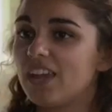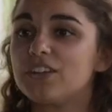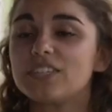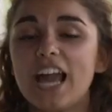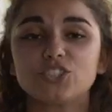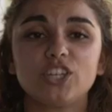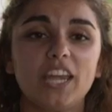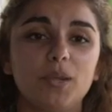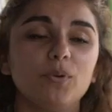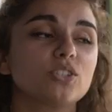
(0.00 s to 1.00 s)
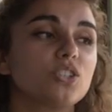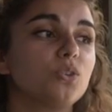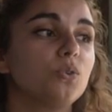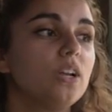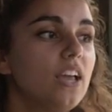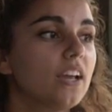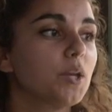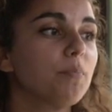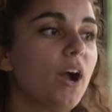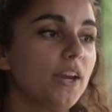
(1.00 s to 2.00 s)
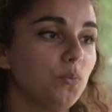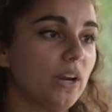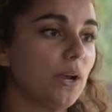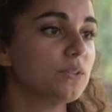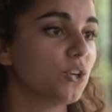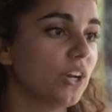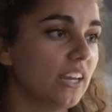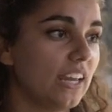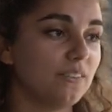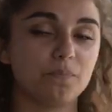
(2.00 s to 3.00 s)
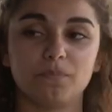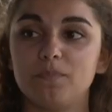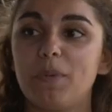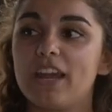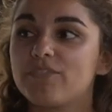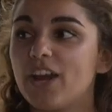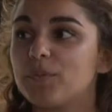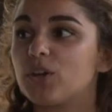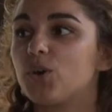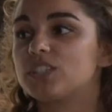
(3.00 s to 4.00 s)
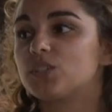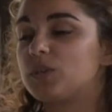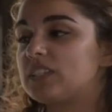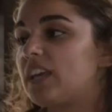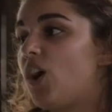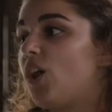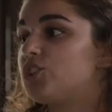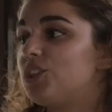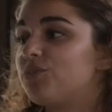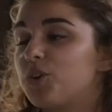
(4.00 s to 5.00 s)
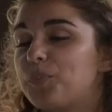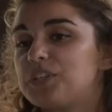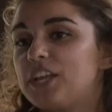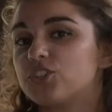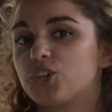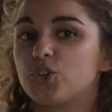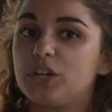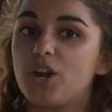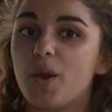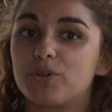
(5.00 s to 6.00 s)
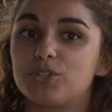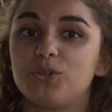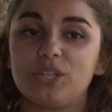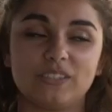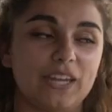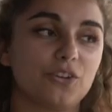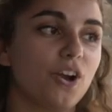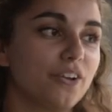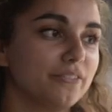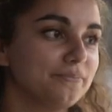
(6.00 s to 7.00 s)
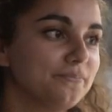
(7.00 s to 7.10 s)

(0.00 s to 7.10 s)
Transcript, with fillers: And I was actually able to combine what I was learning in my environment courses with psychology for a potential career opportunity later on.